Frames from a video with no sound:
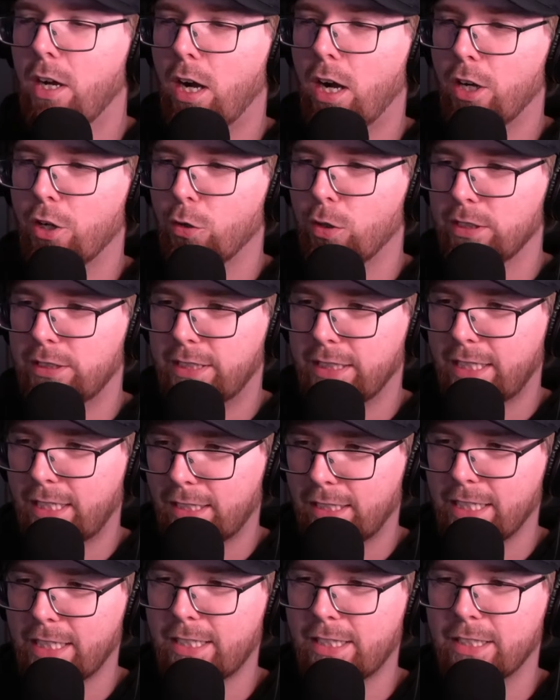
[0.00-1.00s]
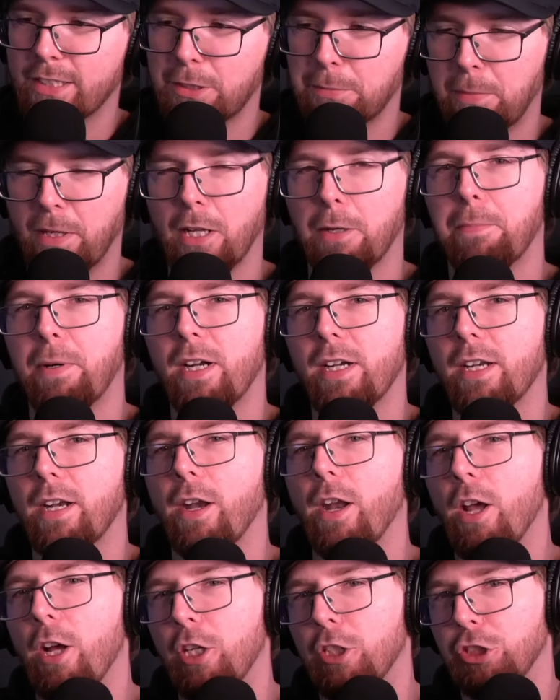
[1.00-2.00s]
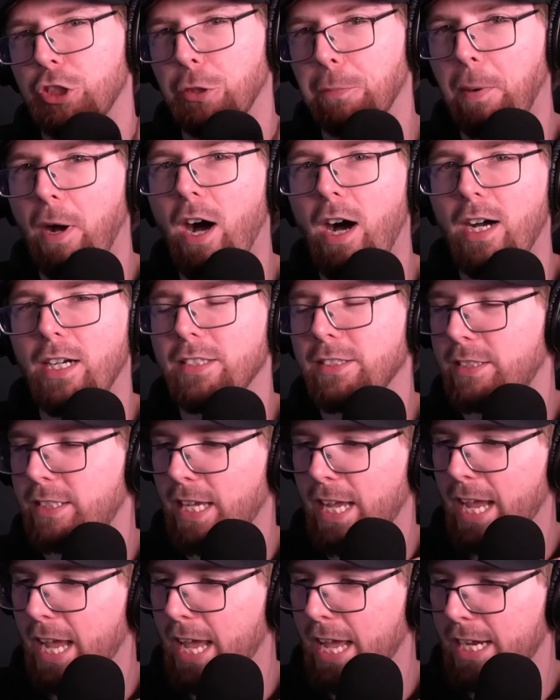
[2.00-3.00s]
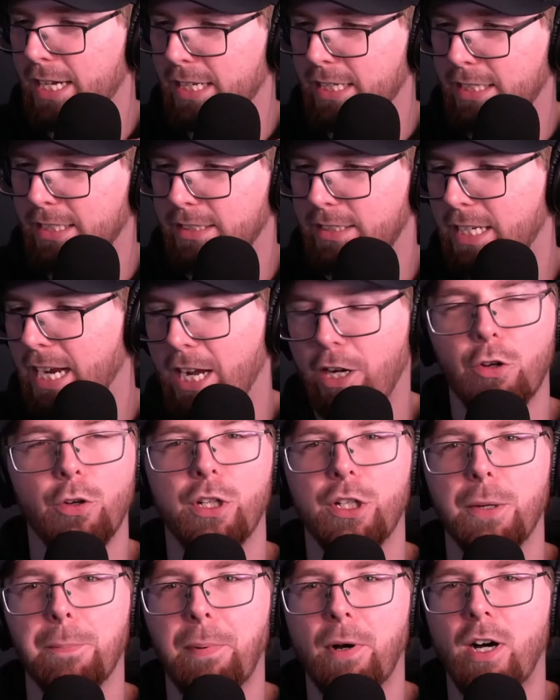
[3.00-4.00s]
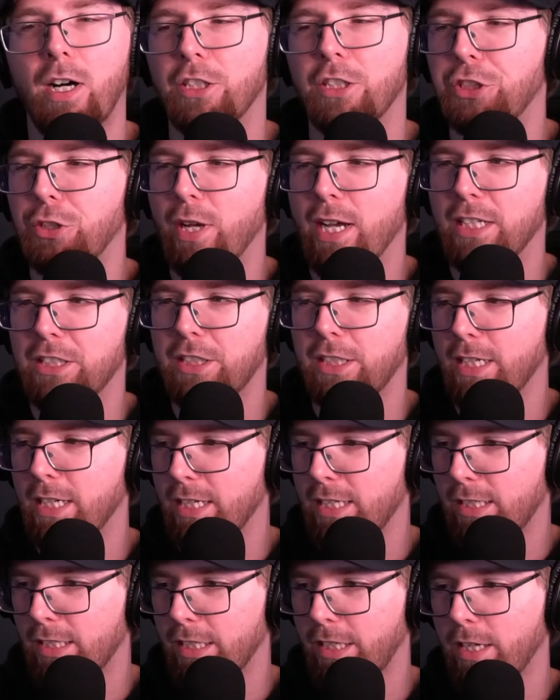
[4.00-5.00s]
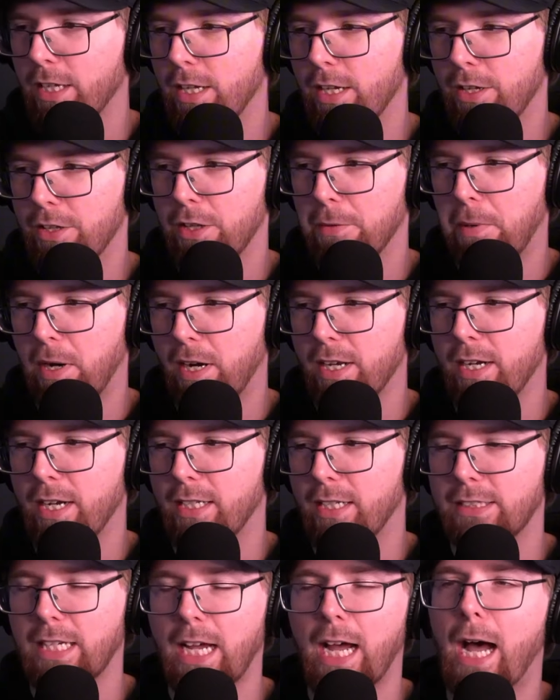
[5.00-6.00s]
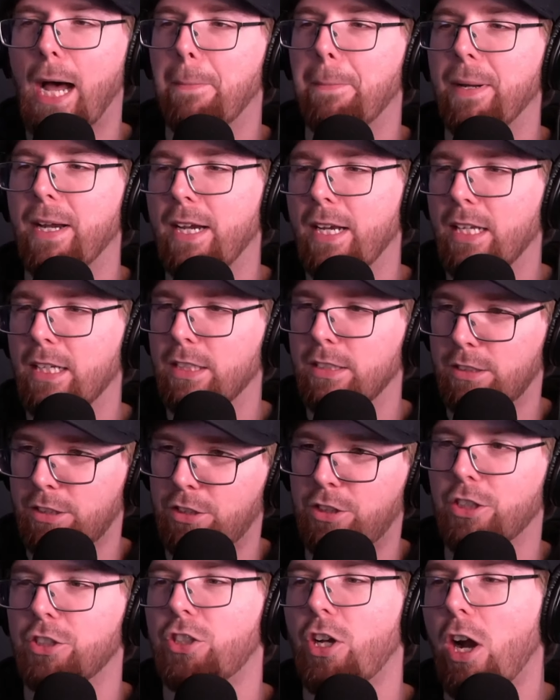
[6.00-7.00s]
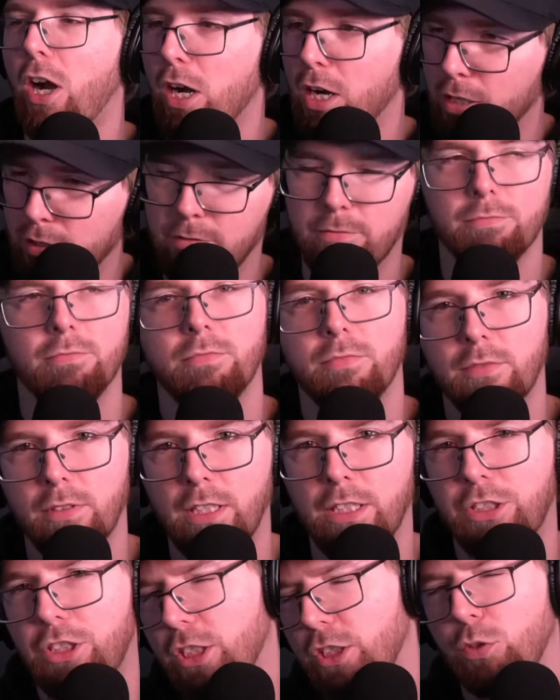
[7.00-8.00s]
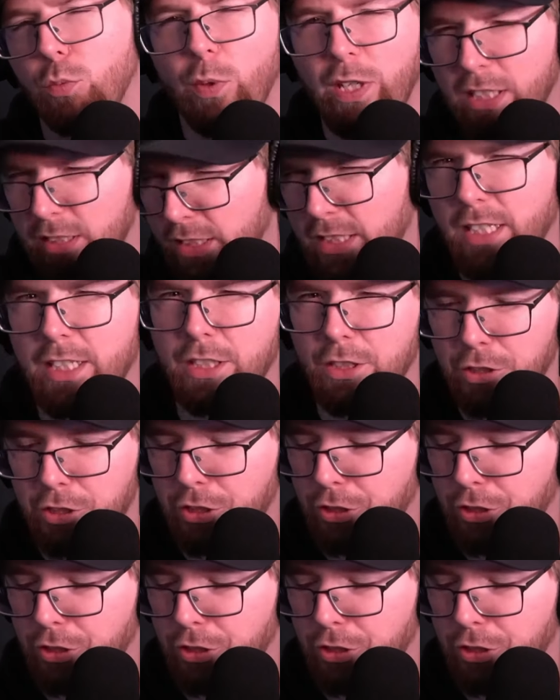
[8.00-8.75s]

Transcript: are going to click this middle button to pause, and it is not going to pause. You actually got to click the button on top, and it's just hard. It's just weird to get used